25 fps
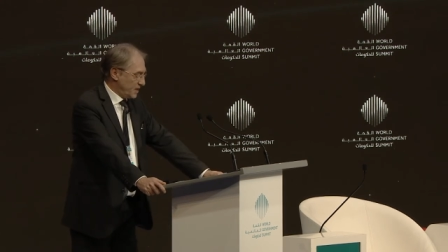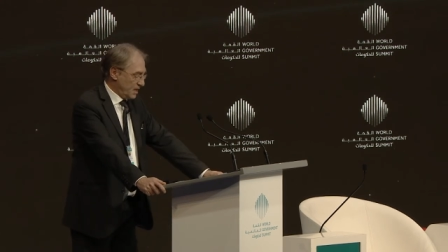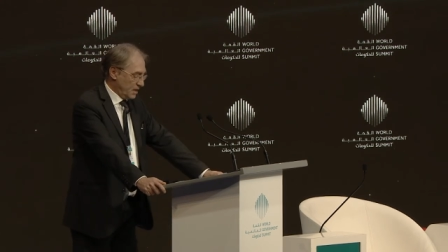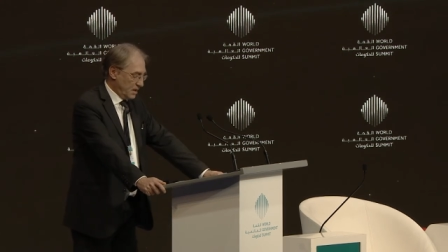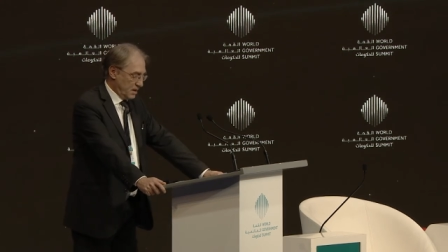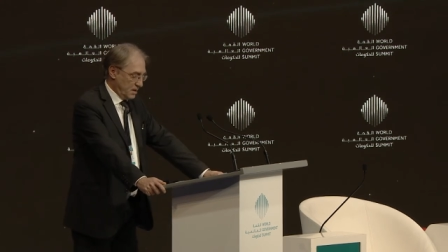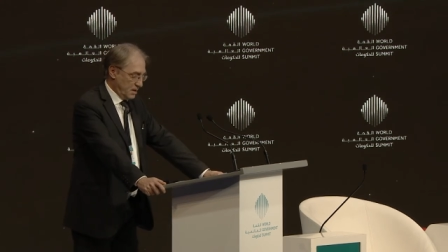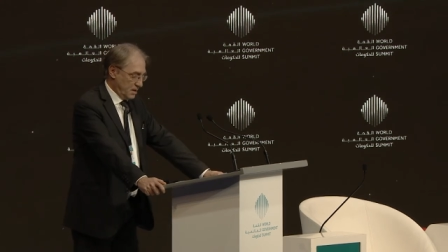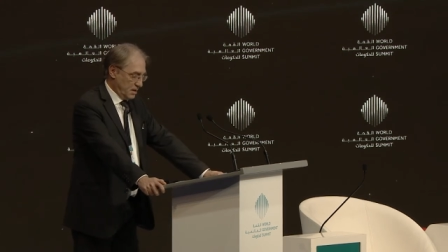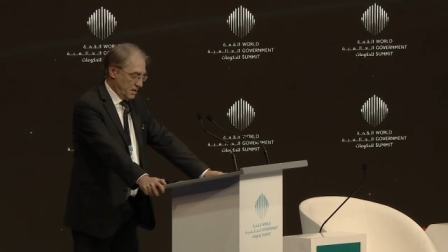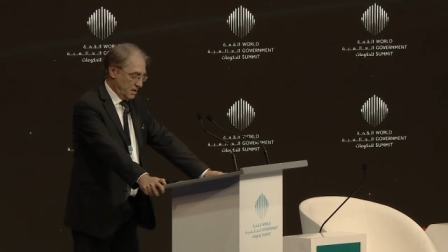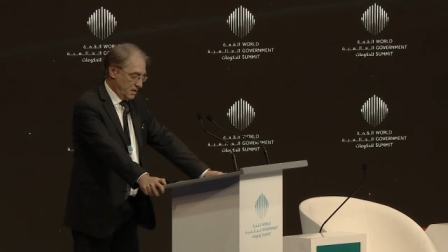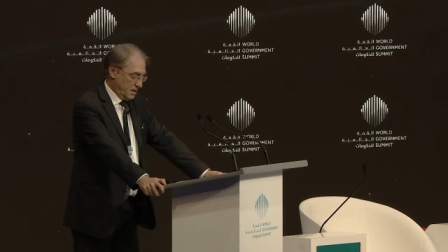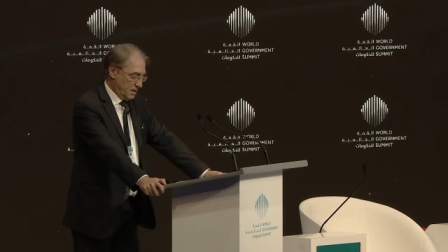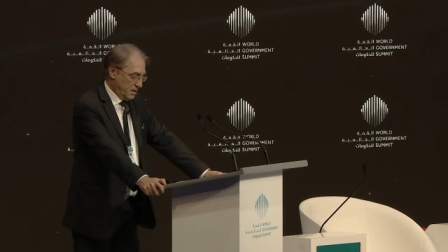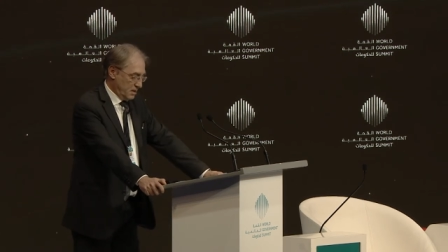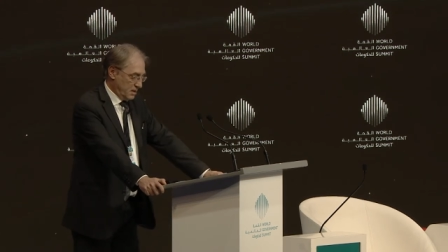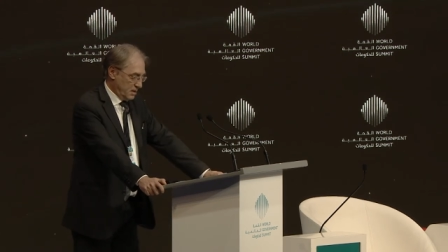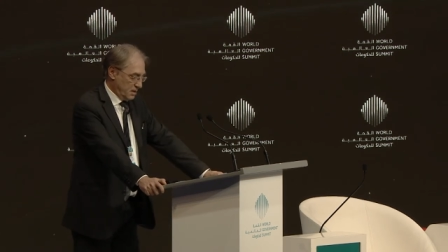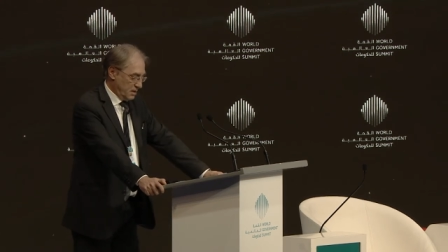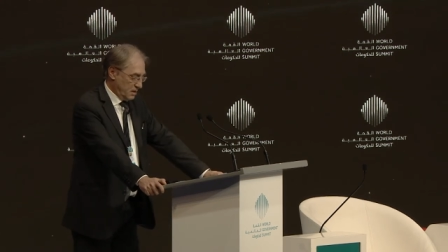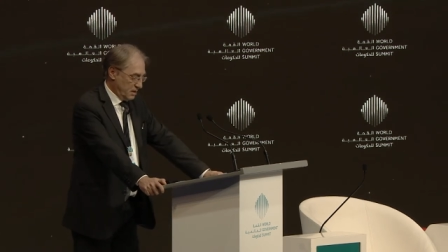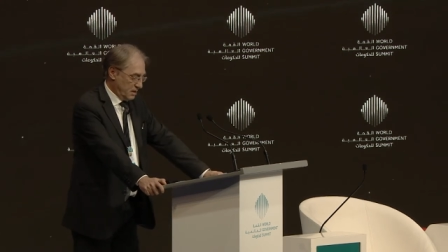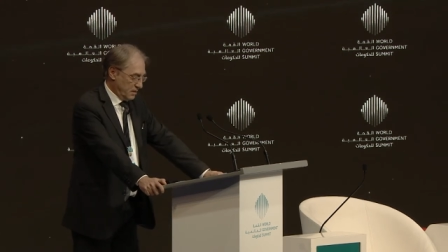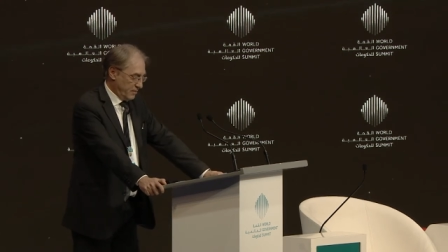
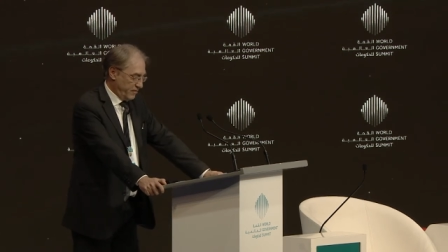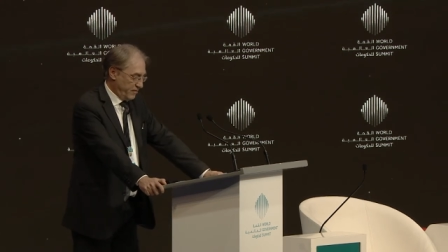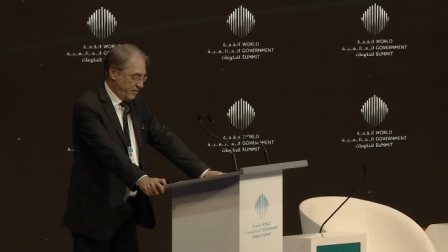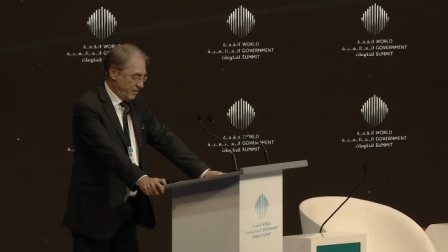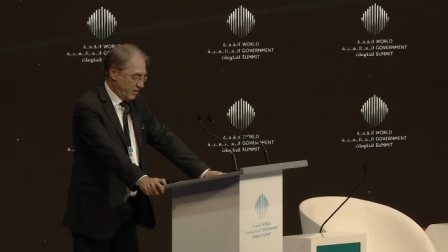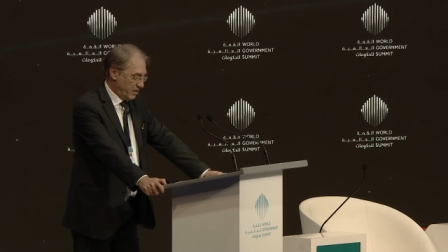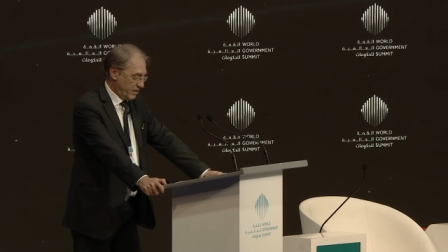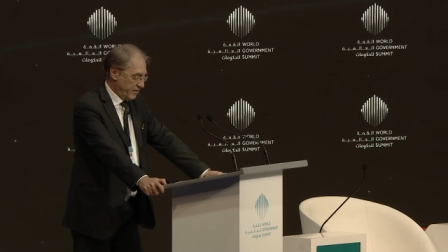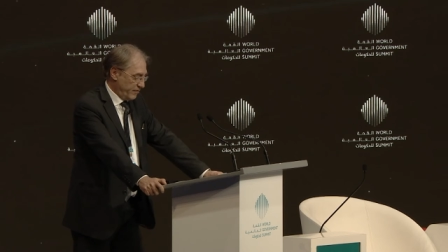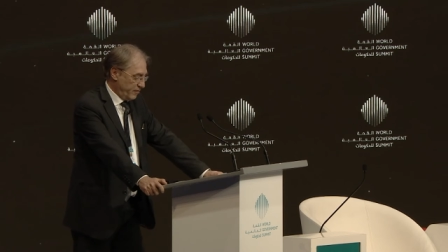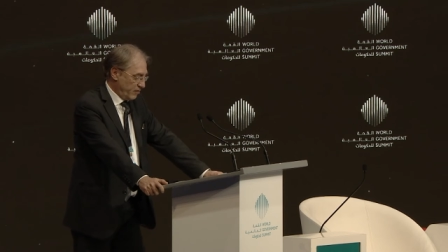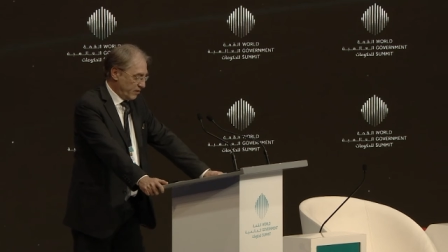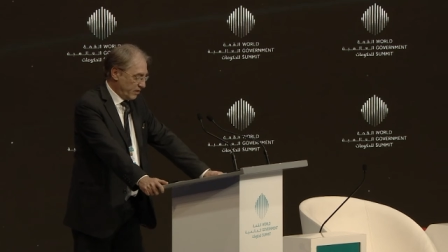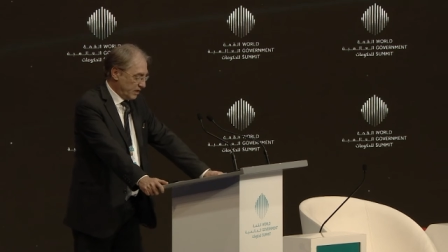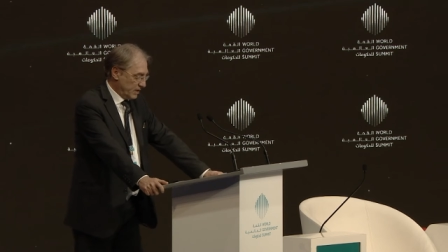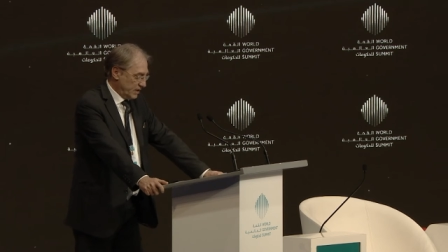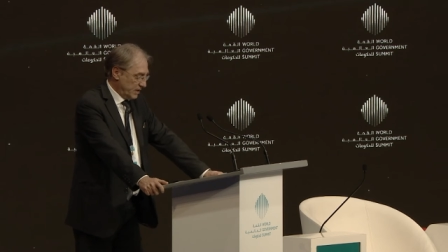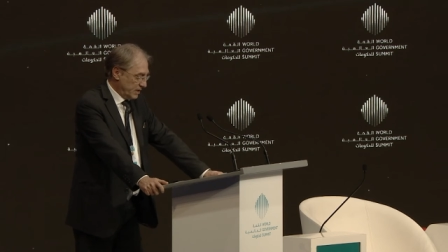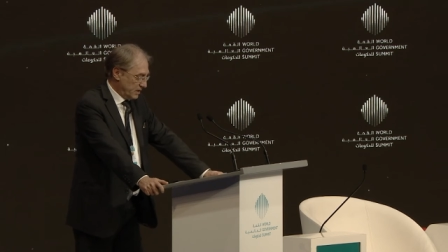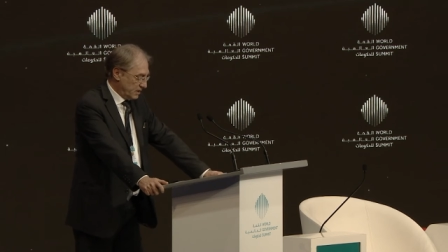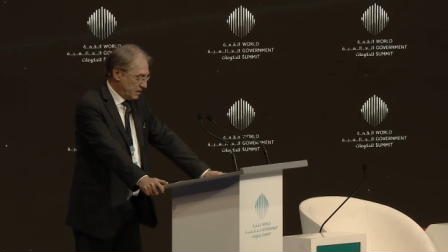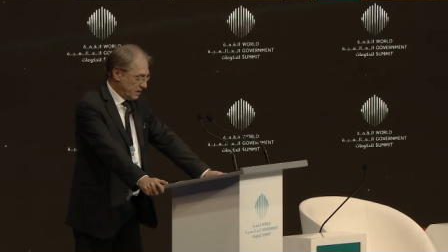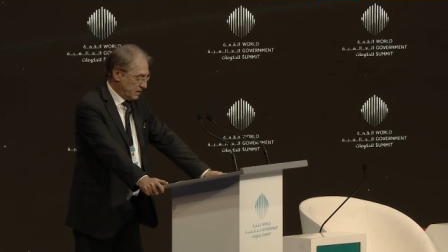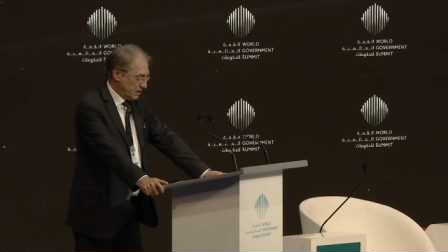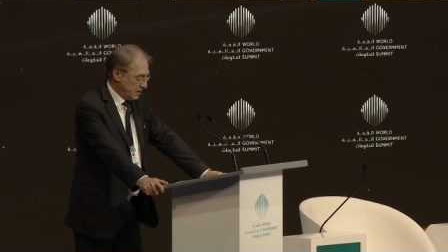for
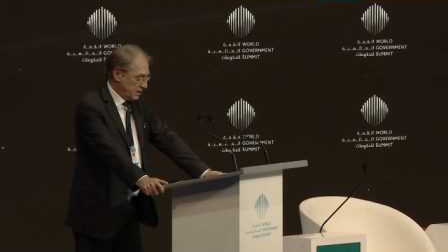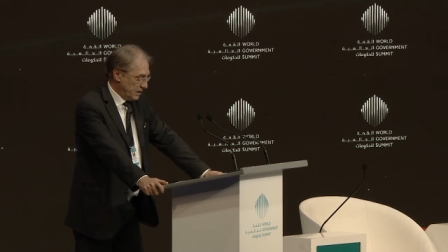this